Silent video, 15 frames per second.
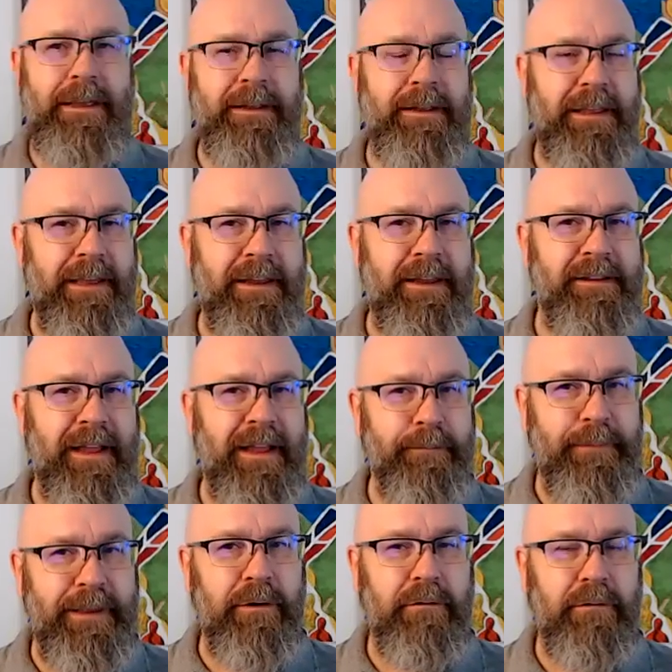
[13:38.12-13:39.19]
again, it's not
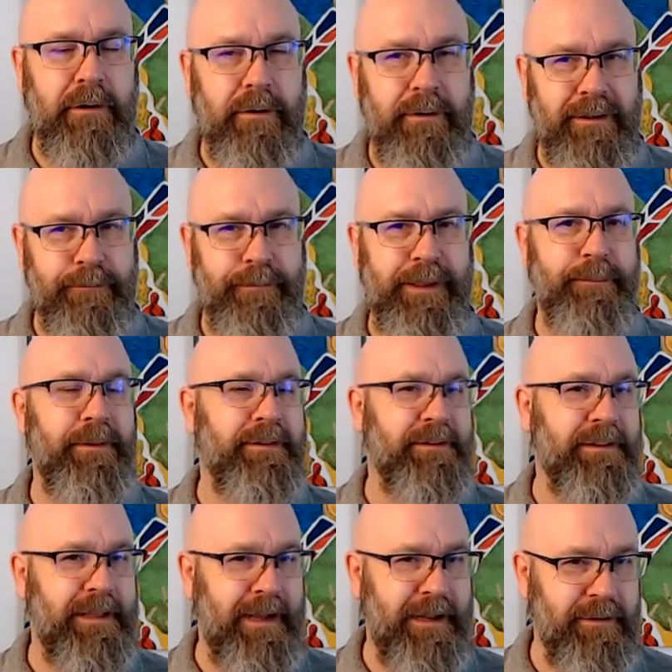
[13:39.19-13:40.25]
me growing people,
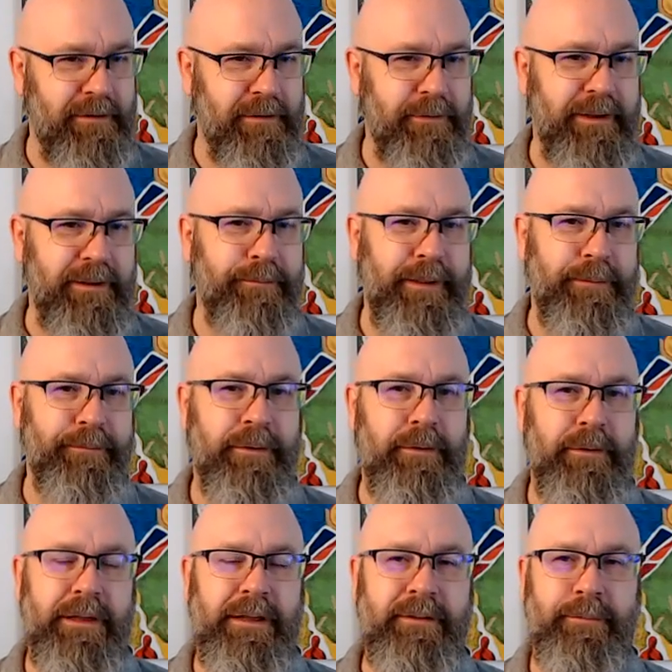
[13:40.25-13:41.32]
it's God growing
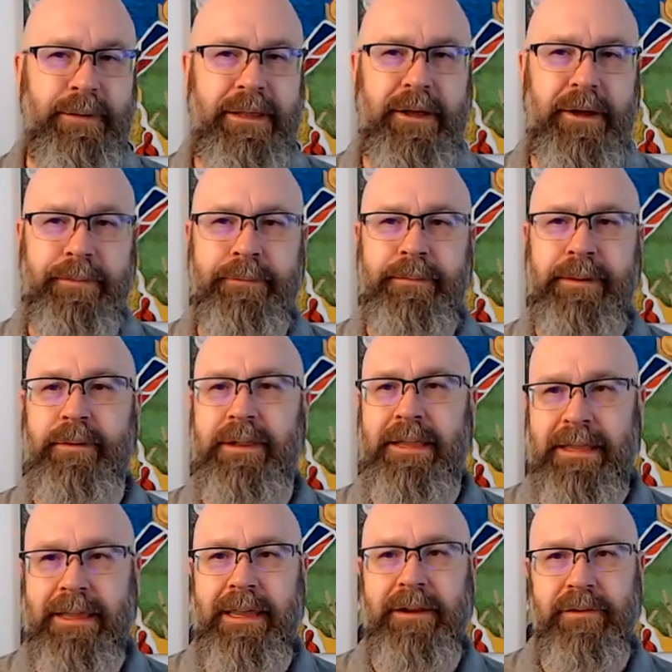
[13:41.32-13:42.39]
people. It's me helping people
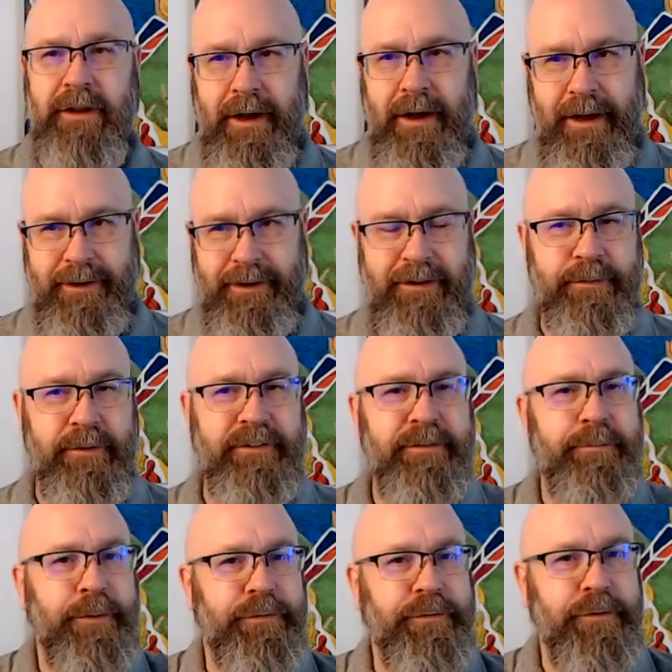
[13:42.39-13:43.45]
engage God. That's what
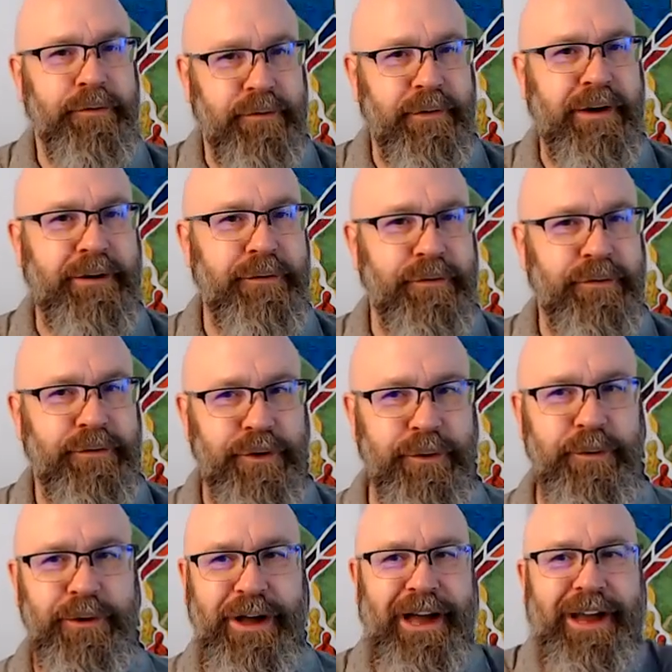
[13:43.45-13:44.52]
spiritual directors
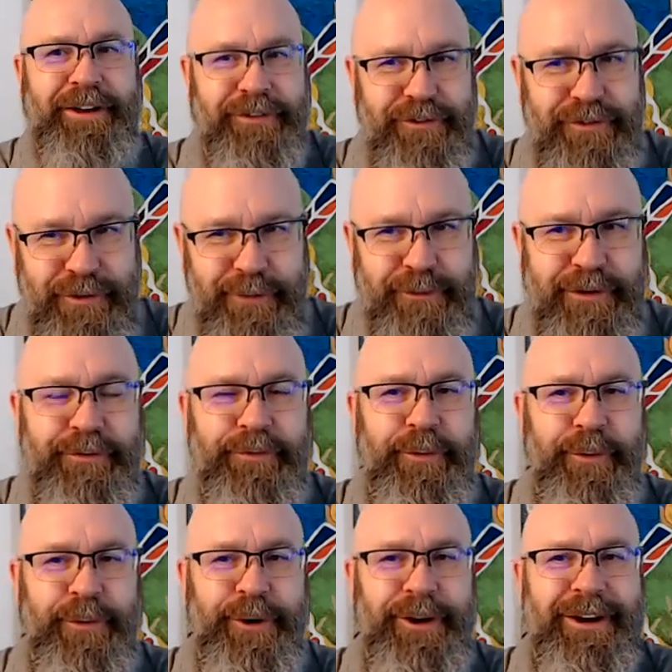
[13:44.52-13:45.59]
do. I just do it
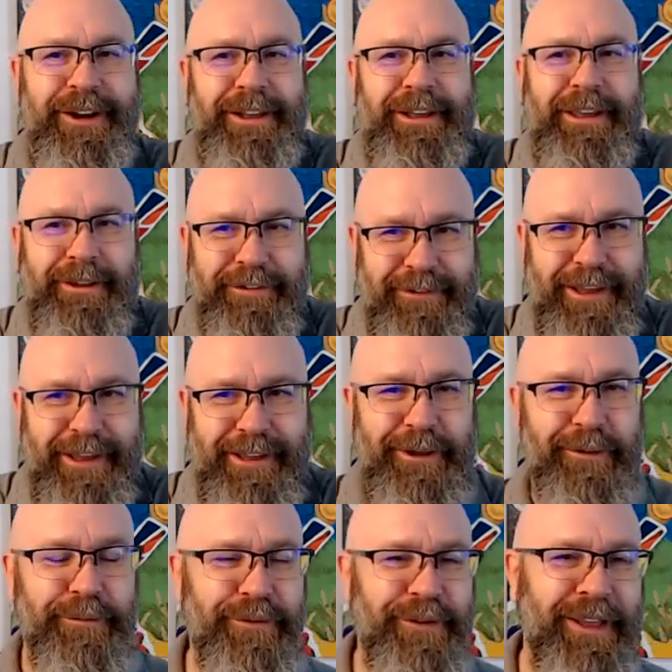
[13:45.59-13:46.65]
for
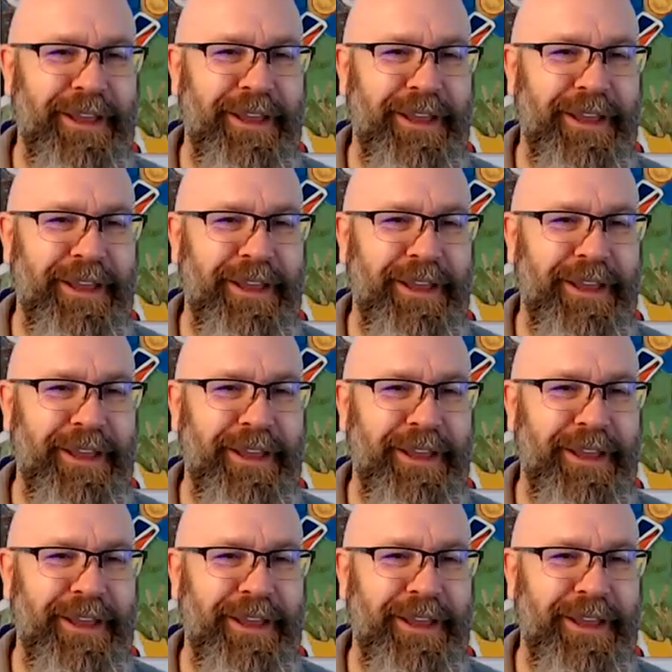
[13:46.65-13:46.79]
executives.